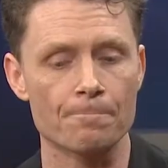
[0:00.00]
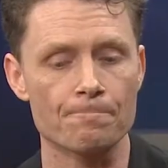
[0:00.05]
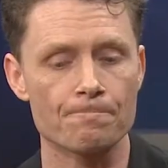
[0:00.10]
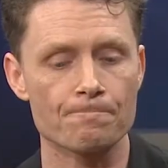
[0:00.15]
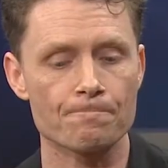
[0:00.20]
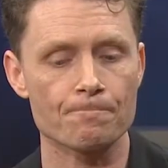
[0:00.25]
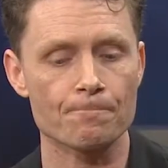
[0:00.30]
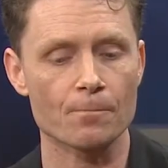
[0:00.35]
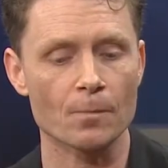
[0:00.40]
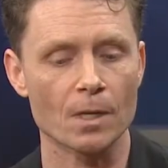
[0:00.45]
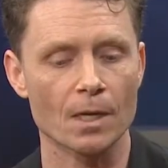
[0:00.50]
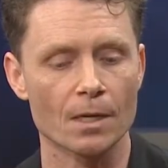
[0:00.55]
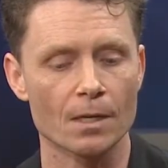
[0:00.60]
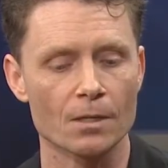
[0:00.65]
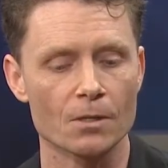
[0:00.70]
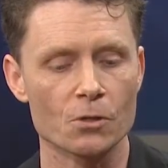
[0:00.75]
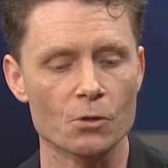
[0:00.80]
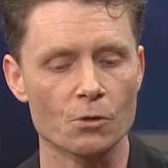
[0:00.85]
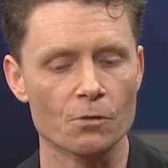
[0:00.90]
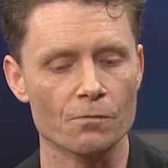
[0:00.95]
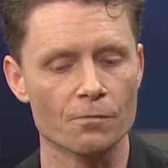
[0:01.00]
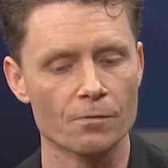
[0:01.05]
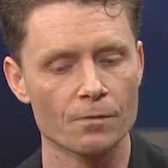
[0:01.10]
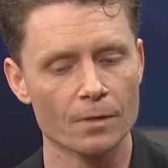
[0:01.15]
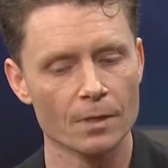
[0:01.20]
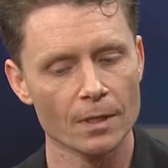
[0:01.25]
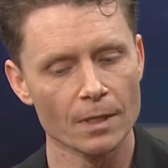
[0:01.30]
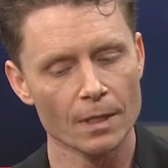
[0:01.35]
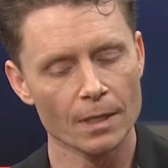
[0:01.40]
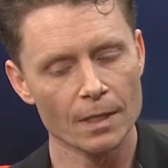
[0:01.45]
um, sort of
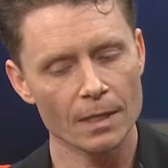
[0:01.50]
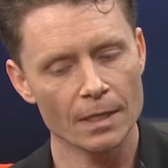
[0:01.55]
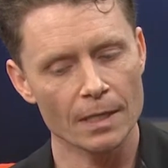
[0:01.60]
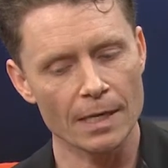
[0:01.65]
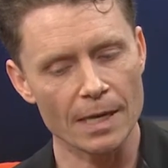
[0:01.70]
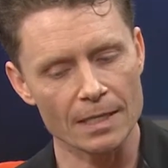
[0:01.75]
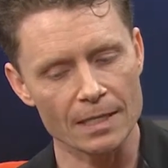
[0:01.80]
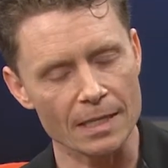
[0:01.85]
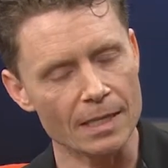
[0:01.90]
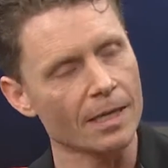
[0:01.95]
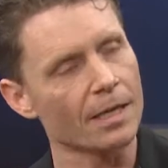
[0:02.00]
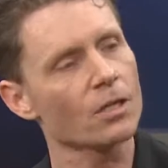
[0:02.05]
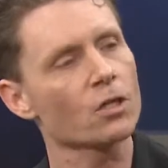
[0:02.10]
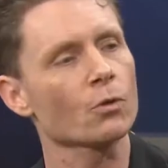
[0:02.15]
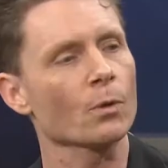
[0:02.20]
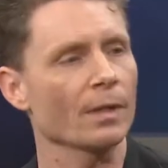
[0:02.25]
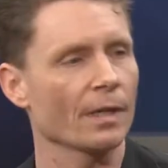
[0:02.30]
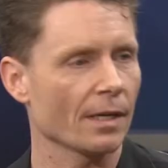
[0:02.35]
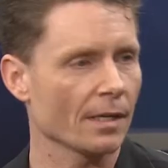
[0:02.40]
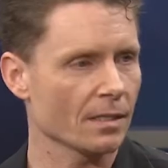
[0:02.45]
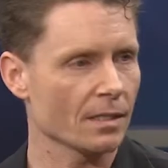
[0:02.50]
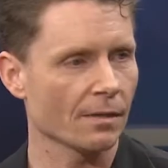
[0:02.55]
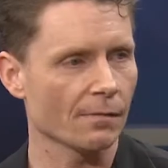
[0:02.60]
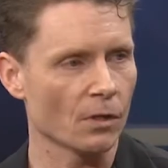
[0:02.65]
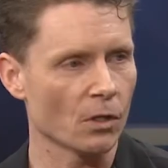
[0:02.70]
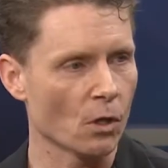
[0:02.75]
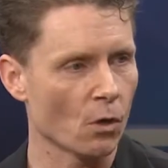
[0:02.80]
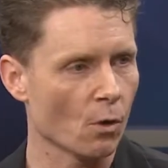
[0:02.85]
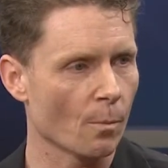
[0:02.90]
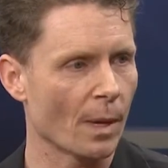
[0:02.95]
he has a history that he doesn't
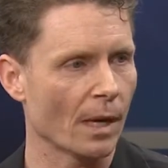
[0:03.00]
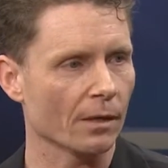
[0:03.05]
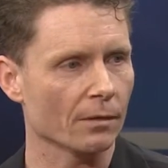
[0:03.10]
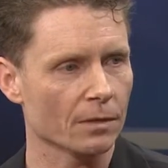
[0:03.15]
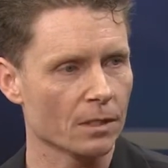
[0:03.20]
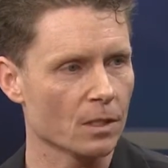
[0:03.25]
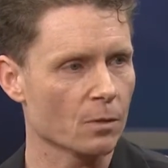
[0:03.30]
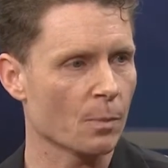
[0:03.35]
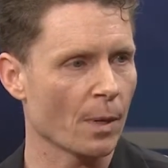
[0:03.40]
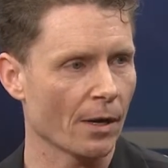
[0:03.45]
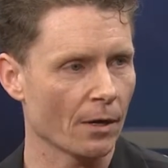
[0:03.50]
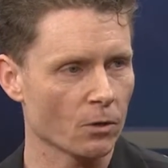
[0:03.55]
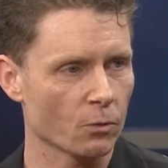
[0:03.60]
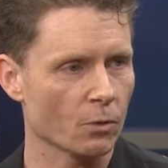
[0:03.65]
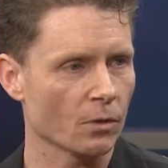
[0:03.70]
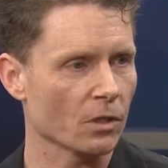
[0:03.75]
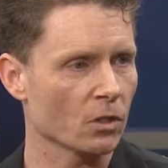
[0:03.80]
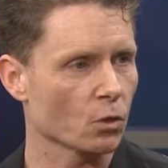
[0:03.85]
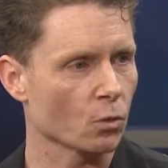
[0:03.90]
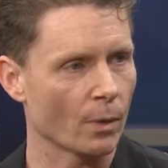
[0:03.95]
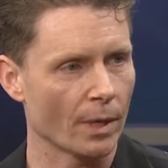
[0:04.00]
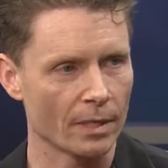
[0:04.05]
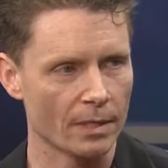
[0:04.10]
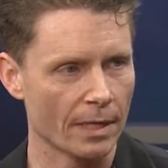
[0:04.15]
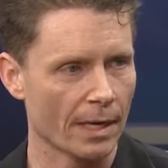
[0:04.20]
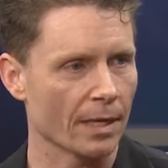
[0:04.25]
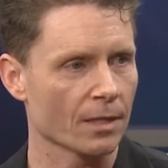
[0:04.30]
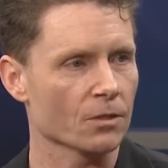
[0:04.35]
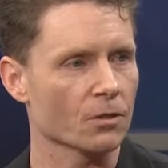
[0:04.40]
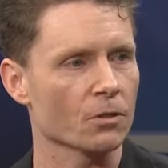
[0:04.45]
even know about. His parents were these great
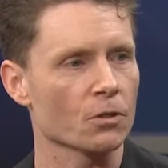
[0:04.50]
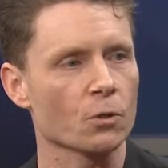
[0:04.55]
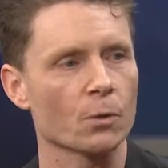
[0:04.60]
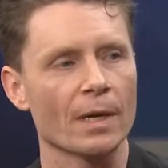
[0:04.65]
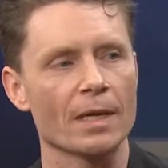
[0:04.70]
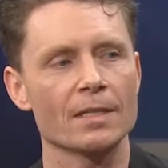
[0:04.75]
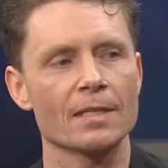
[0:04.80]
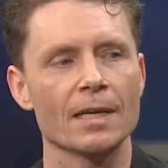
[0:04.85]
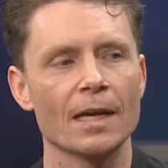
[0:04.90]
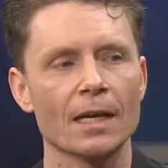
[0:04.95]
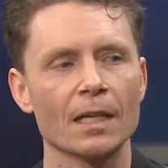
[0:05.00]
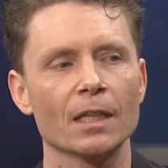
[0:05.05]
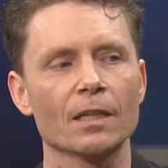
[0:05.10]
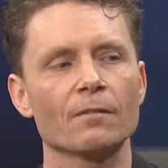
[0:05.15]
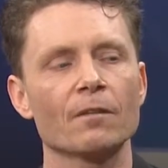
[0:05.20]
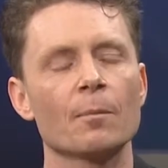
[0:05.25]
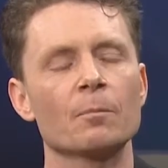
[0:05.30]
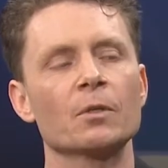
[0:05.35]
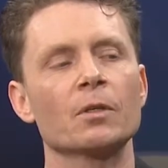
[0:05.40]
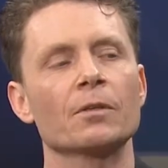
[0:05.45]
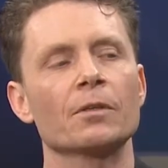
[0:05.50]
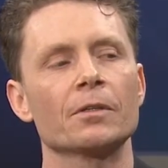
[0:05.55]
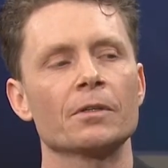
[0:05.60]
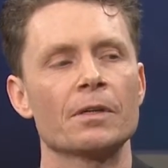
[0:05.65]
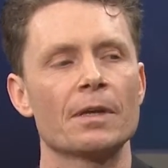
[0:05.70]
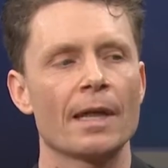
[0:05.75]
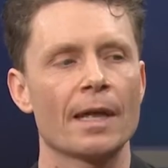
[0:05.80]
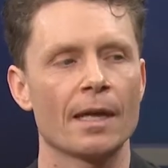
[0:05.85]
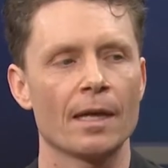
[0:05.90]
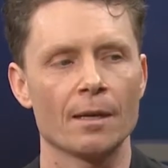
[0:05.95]
dancers, so he has to kind of live up to their
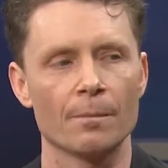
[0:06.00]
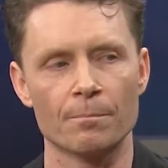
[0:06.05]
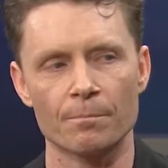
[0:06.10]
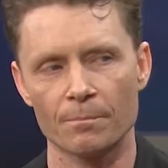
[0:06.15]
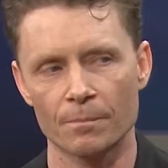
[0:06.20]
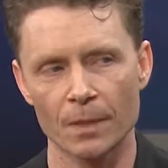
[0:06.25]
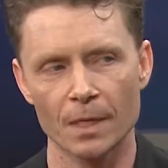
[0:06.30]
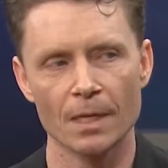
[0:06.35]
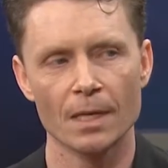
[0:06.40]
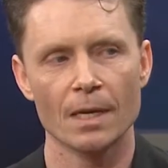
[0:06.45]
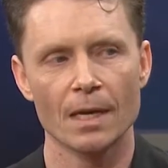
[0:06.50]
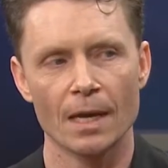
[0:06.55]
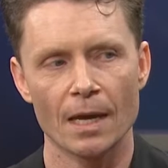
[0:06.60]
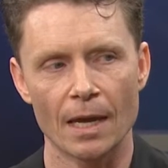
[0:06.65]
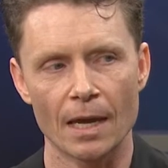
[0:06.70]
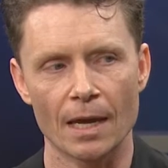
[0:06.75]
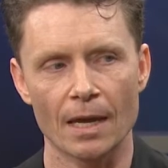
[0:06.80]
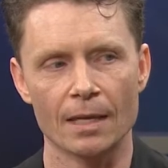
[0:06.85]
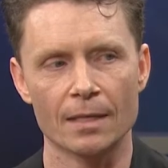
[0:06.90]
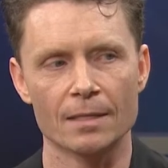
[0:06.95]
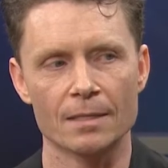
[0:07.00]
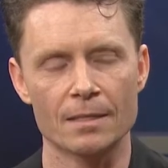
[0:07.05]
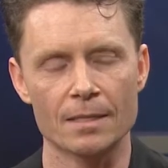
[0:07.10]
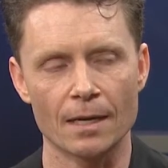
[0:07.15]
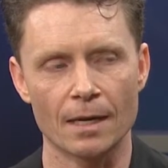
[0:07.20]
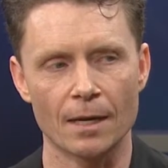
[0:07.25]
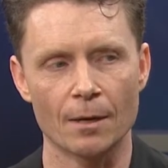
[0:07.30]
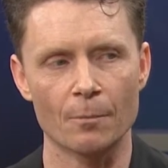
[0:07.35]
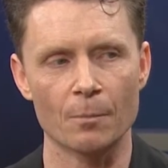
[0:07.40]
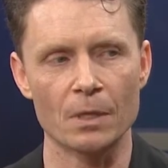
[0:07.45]
name. Nice. And
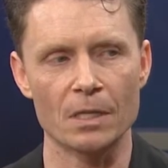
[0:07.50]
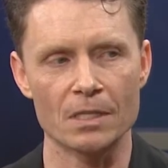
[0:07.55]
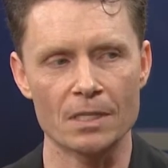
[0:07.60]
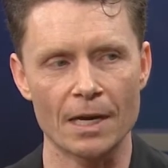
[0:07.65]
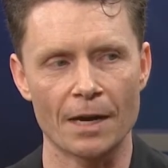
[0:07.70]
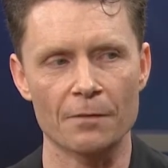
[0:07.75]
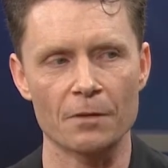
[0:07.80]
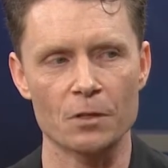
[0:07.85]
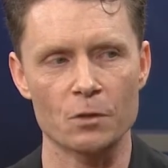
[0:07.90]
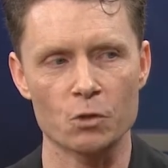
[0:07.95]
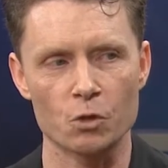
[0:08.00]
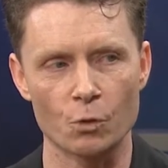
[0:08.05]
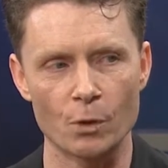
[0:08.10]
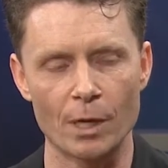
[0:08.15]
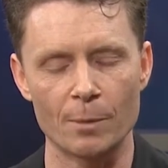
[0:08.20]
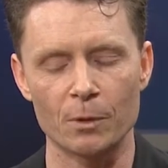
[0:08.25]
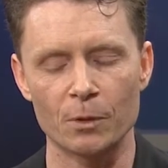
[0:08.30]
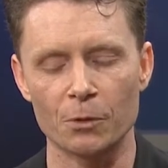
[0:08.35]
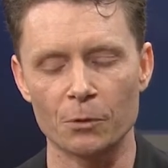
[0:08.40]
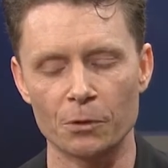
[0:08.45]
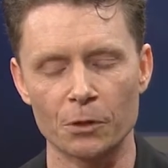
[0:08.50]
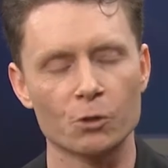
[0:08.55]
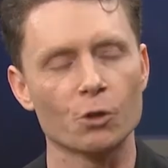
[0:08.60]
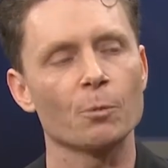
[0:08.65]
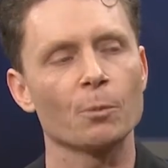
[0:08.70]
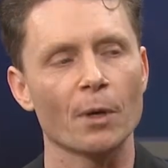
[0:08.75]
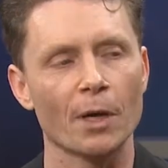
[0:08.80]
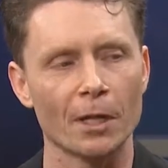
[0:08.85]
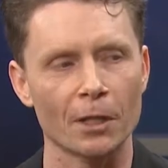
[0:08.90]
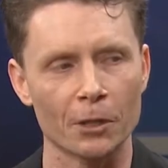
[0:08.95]
um, he's got this dream to do the
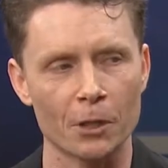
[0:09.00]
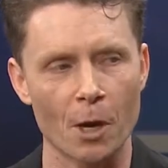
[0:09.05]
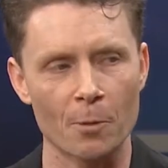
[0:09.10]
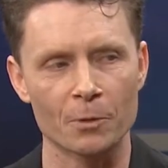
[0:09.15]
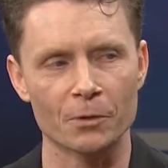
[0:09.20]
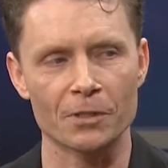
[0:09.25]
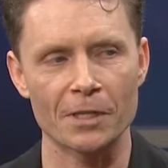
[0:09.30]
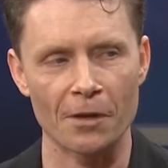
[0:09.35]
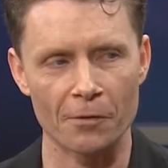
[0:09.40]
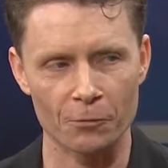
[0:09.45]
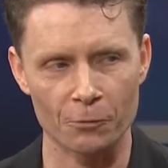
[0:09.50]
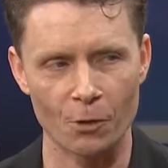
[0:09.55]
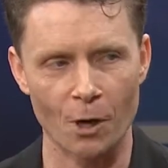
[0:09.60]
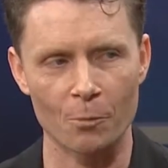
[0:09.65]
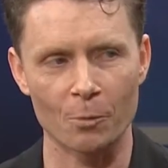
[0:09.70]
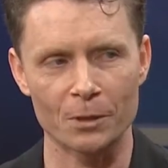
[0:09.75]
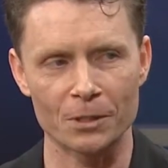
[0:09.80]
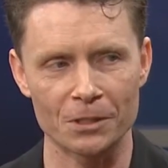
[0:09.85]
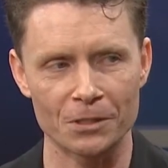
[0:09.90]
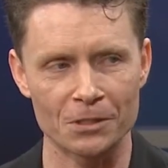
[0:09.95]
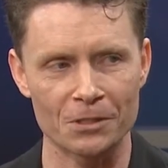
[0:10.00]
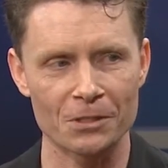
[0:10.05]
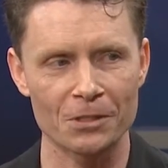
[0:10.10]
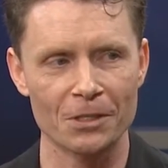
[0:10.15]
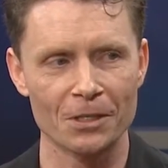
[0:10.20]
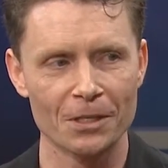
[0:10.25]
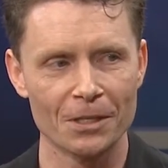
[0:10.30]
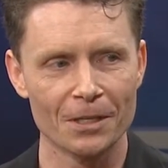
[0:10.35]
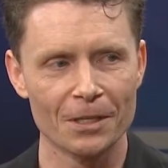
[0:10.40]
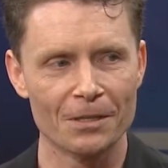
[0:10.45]
triple helicopter death drop, which is
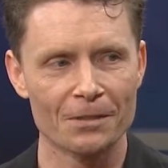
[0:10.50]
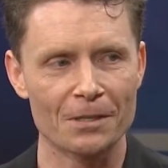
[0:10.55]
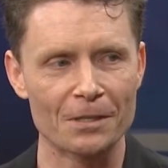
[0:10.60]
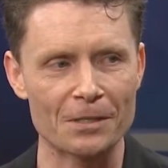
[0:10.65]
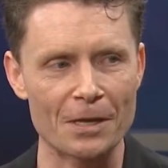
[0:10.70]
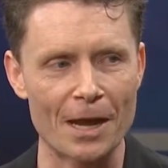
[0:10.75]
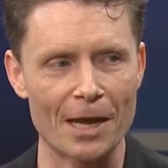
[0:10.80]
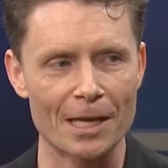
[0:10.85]
the